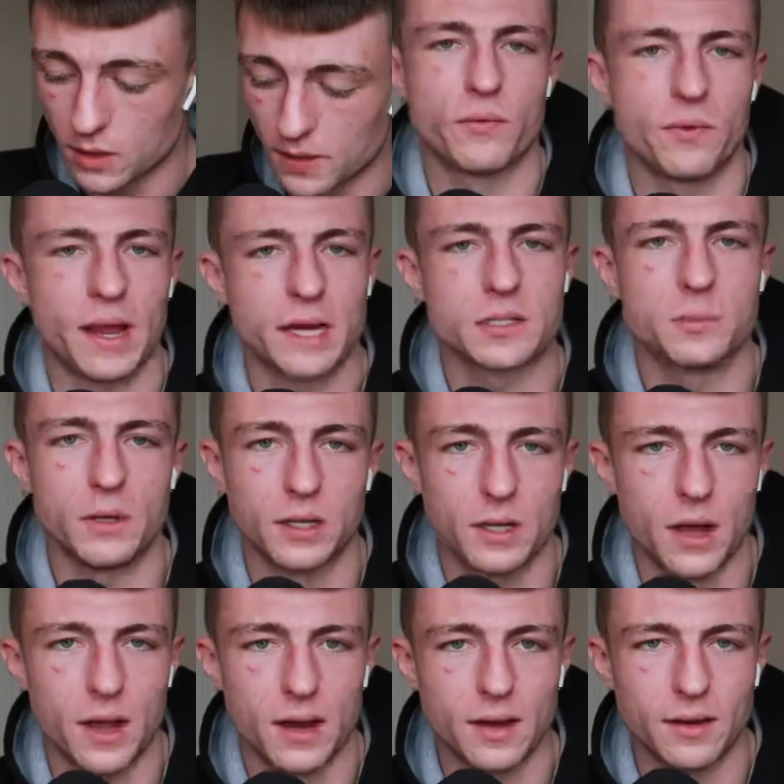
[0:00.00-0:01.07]
Flexible
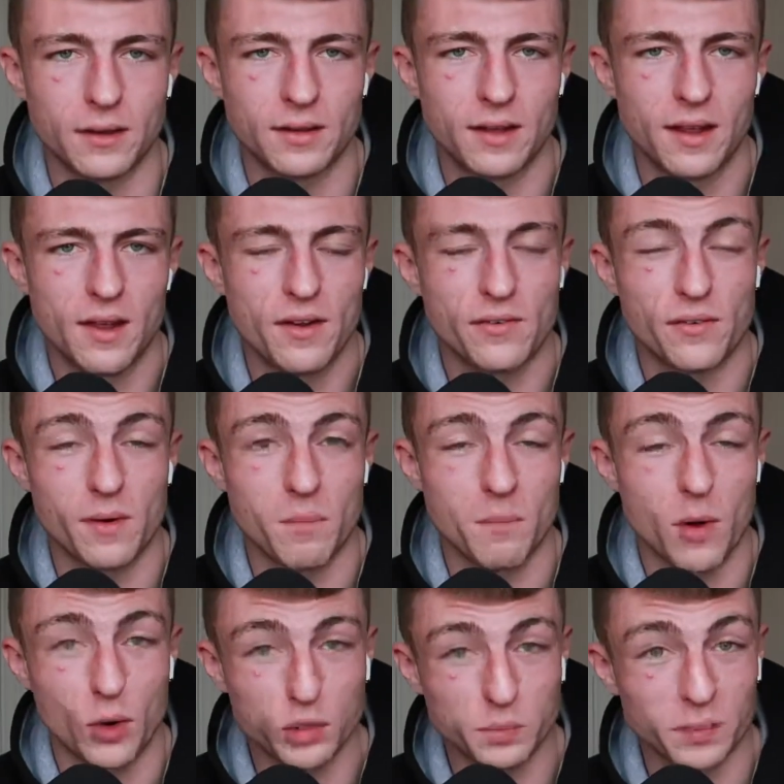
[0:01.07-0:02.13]
dieting for
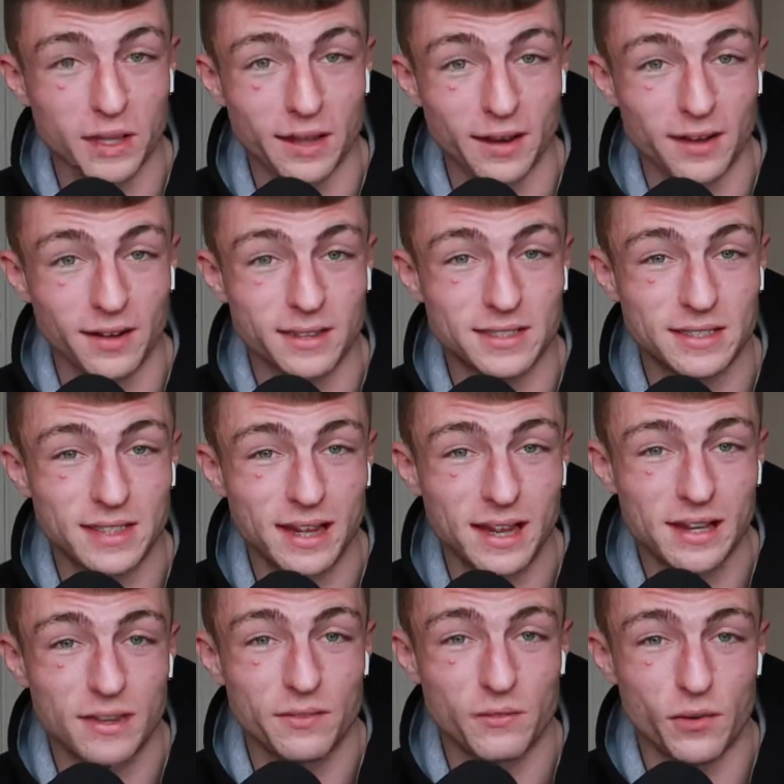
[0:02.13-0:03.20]
most beginners,
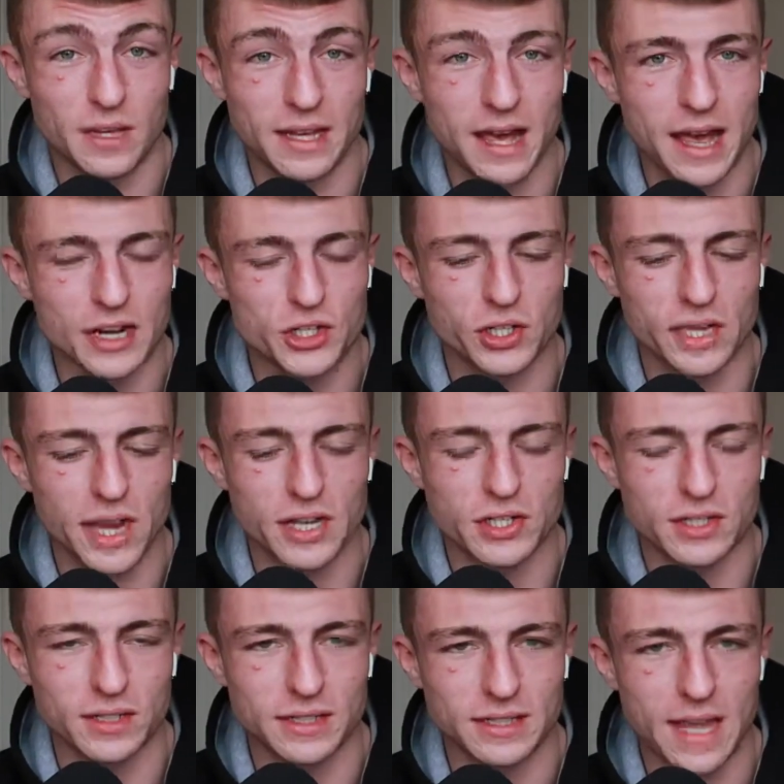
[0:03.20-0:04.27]
for the
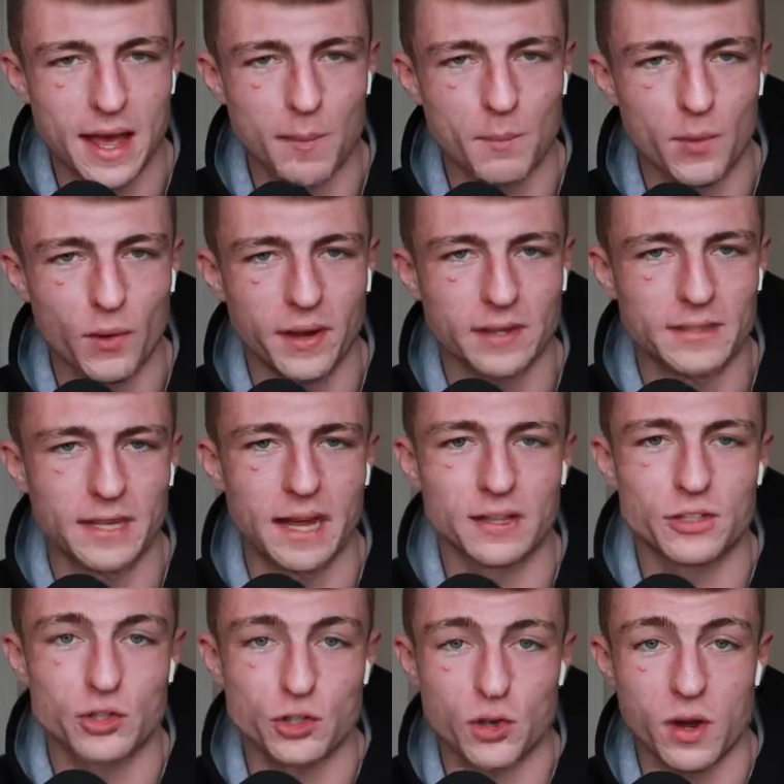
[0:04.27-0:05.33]
educational standpoint, and
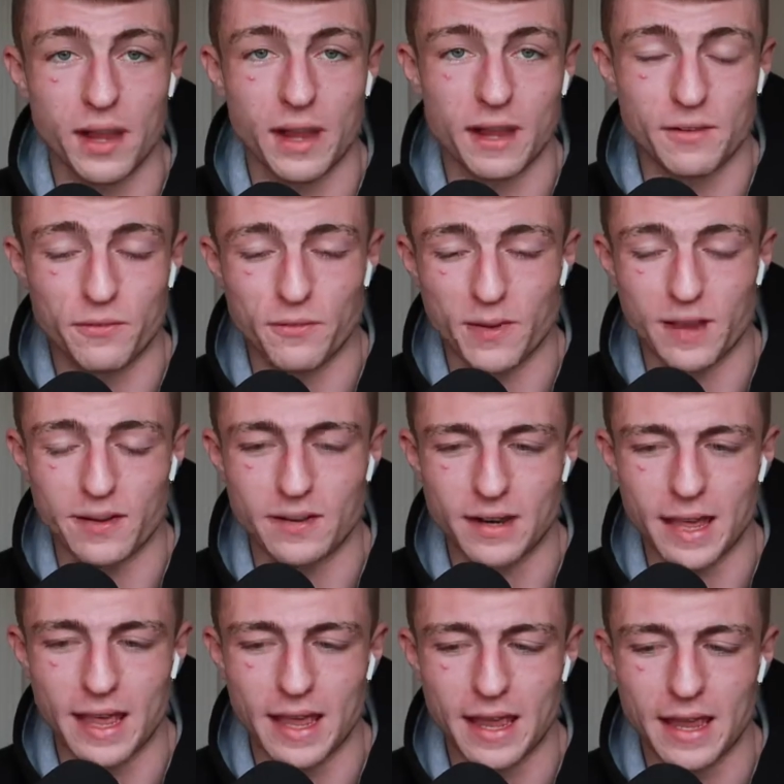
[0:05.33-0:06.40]
to try and fit
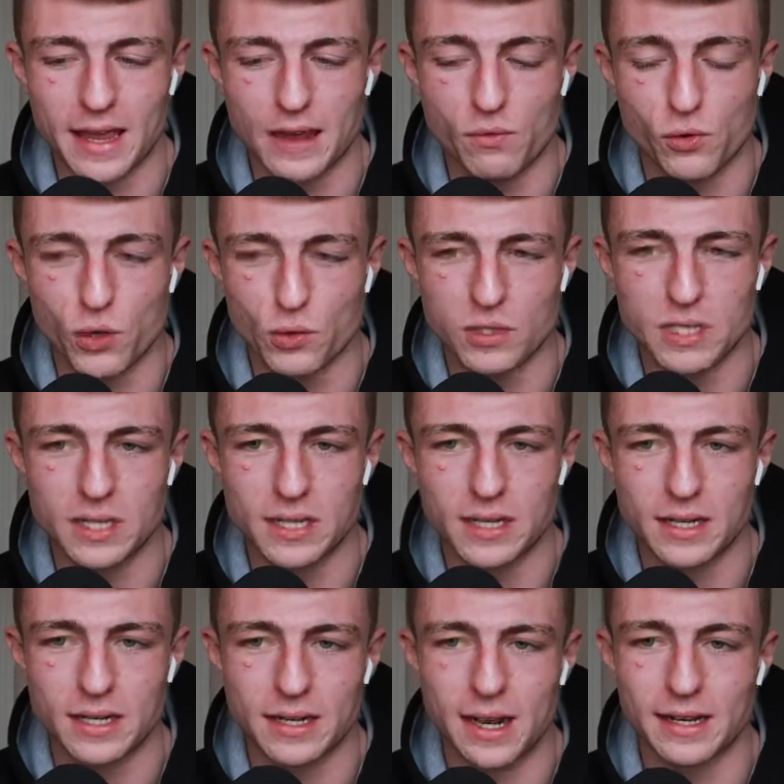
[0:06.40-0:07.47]
a
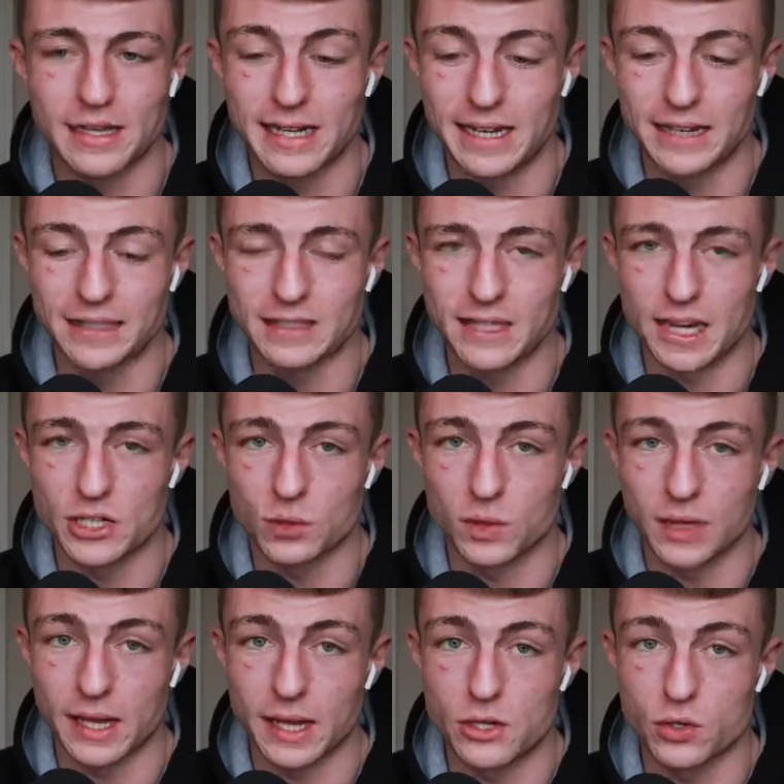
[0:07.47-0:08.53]
routine and eating schedule
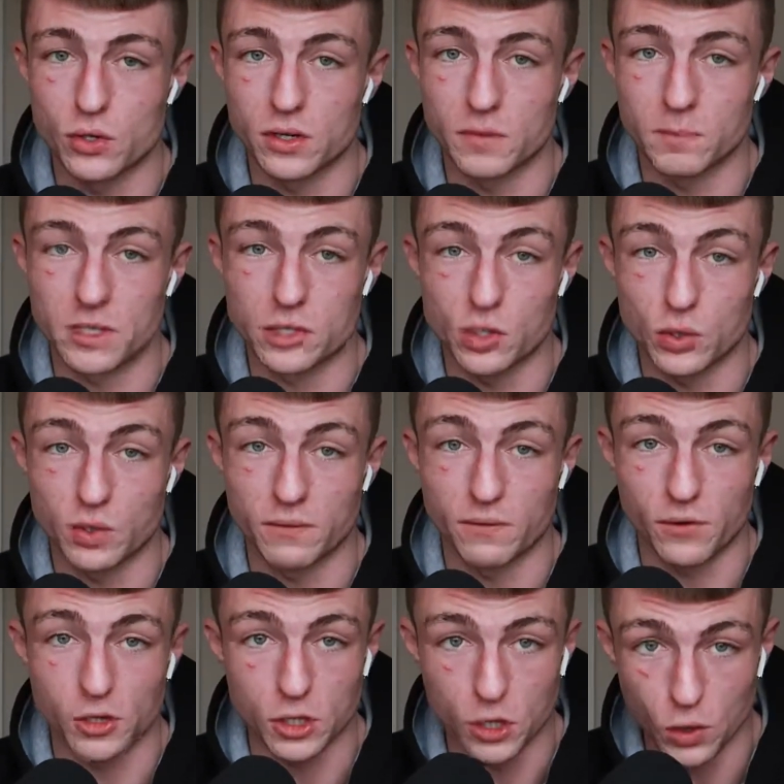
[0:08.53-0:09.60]
that is going to be suited
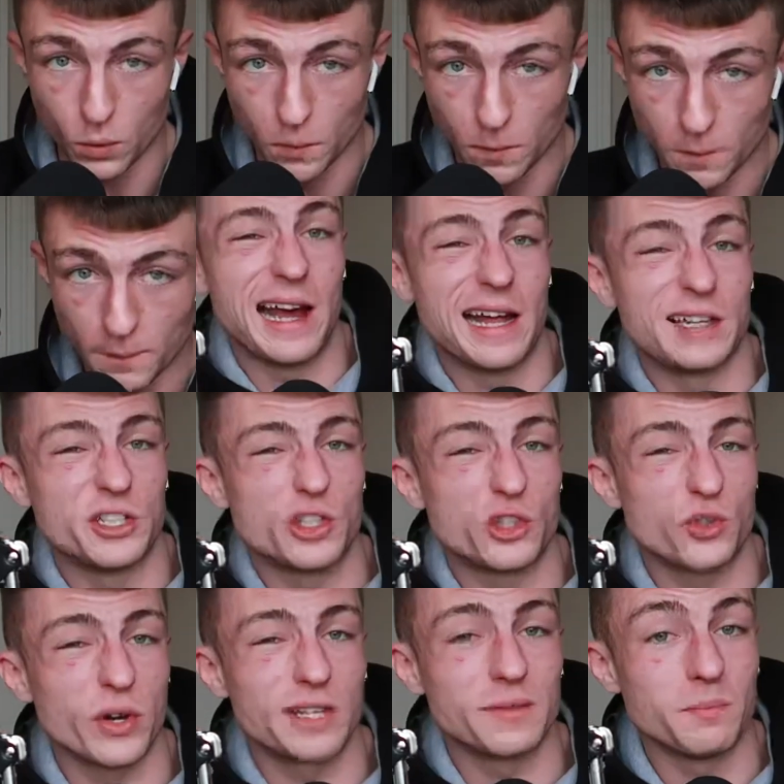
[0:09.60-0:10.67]
for you, and
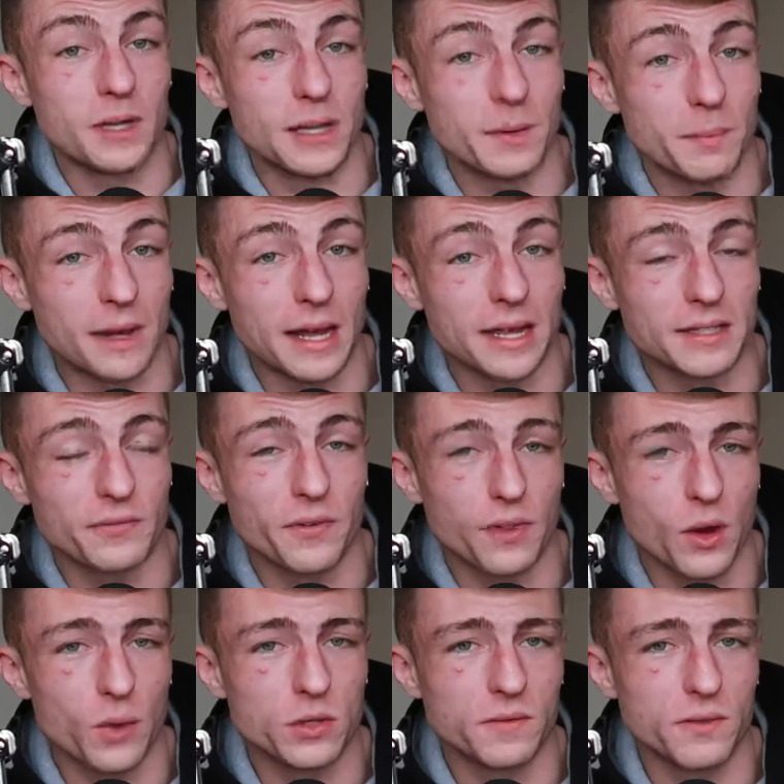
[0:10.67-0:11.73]
strict meal plans for
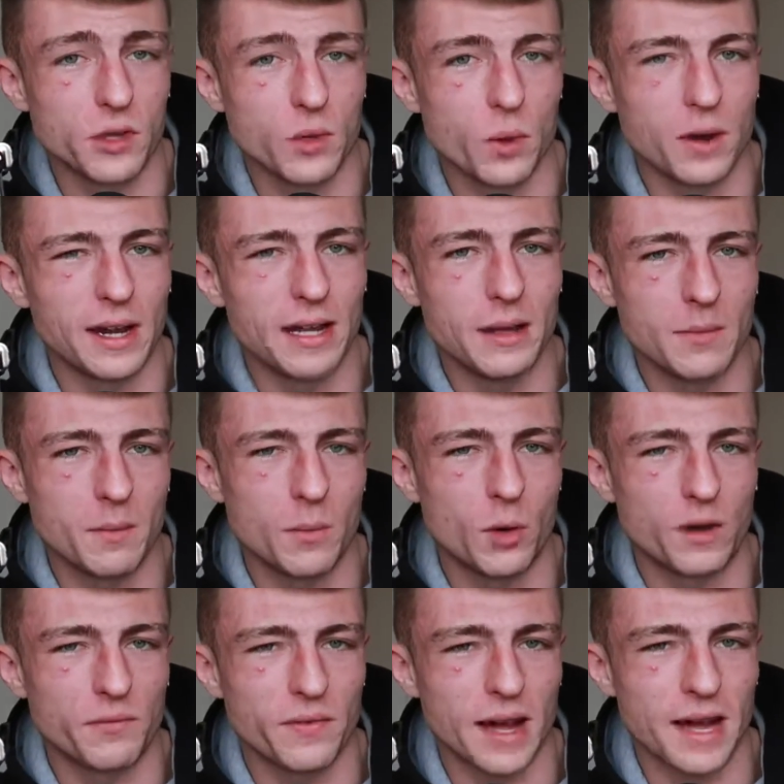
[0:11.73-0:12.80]
those of you who are a little bit
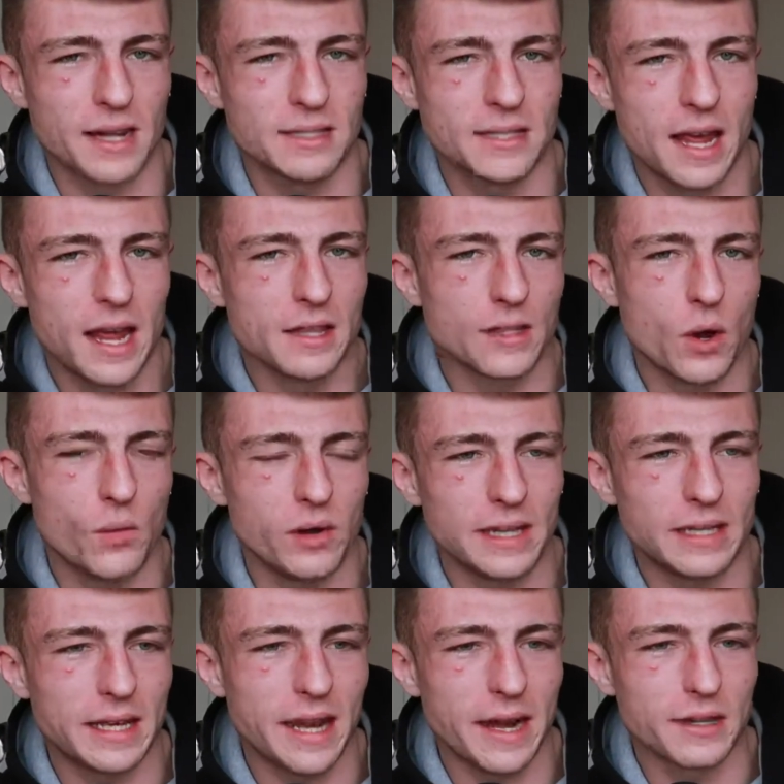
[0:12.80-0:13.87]
more advanced, don't
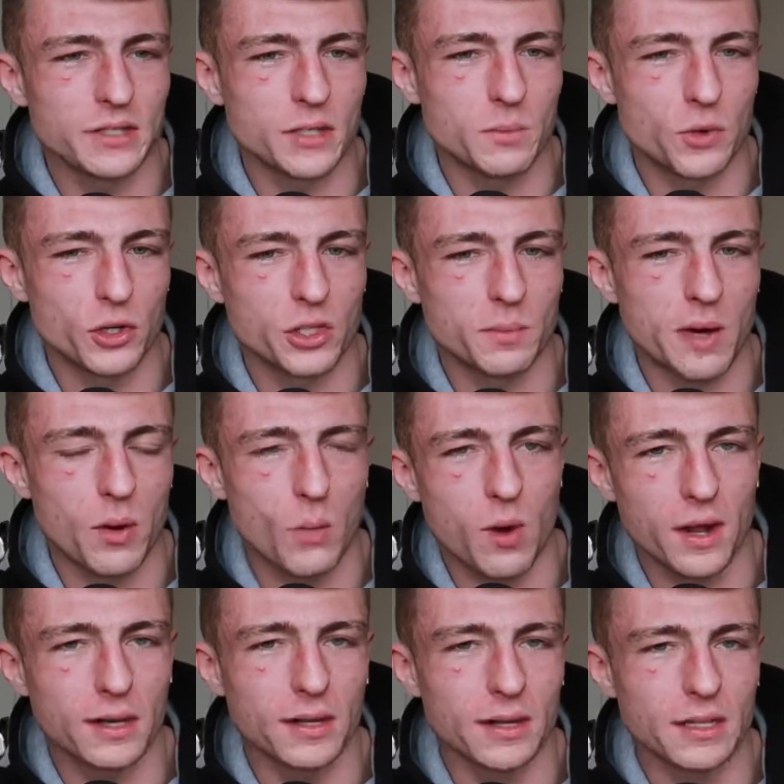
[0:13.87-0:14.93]
really care too much about
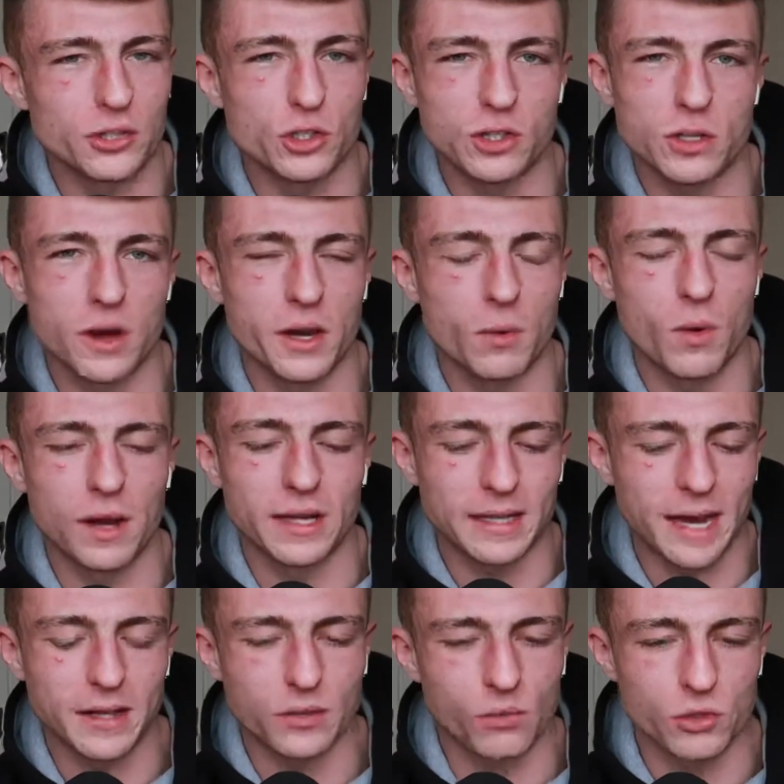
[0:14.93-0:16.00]
what it is, just kind of want to
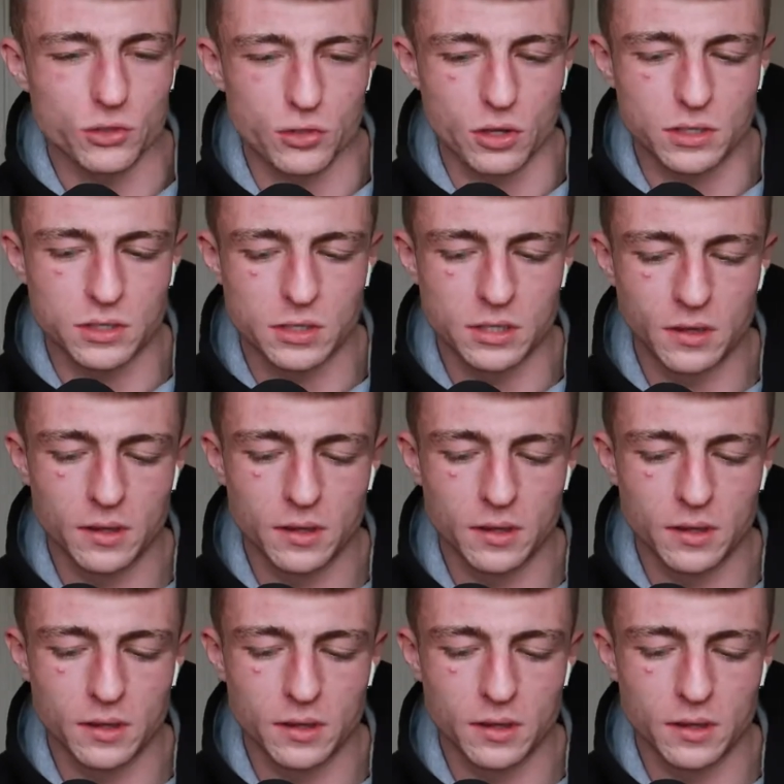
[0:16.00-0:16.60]
get the results.